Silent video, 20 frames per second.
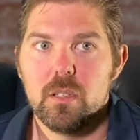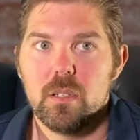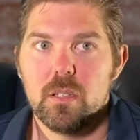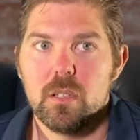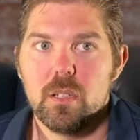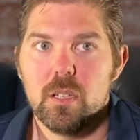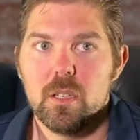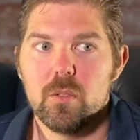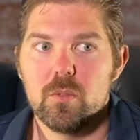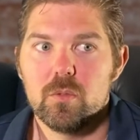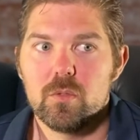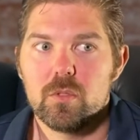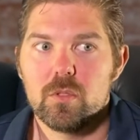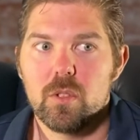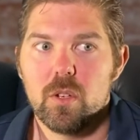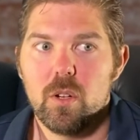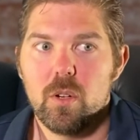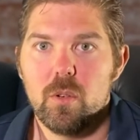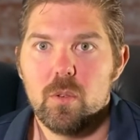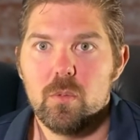You know,
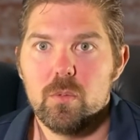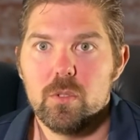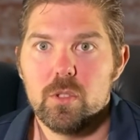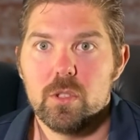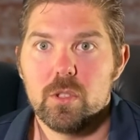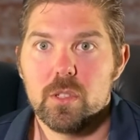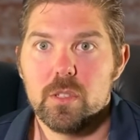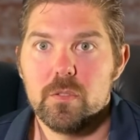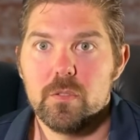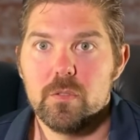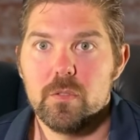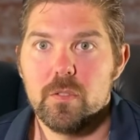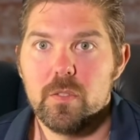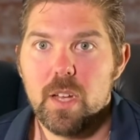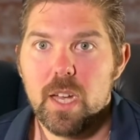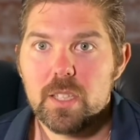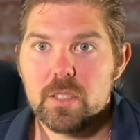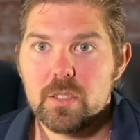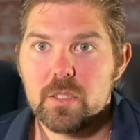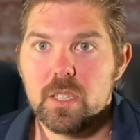so you're
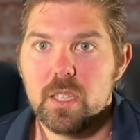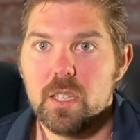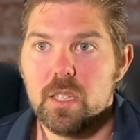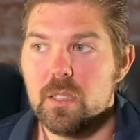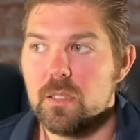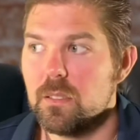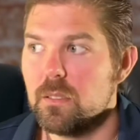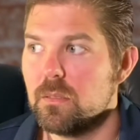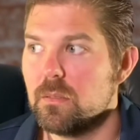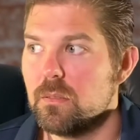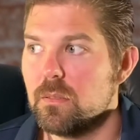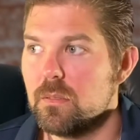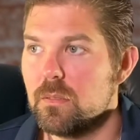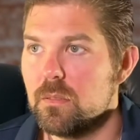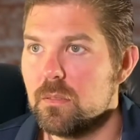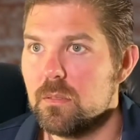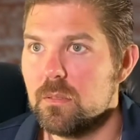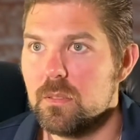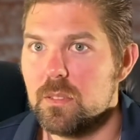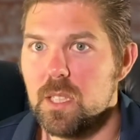investing
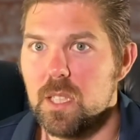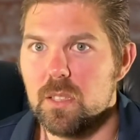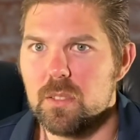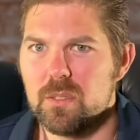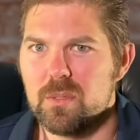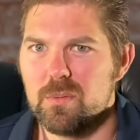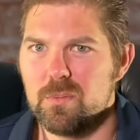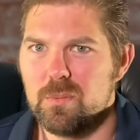this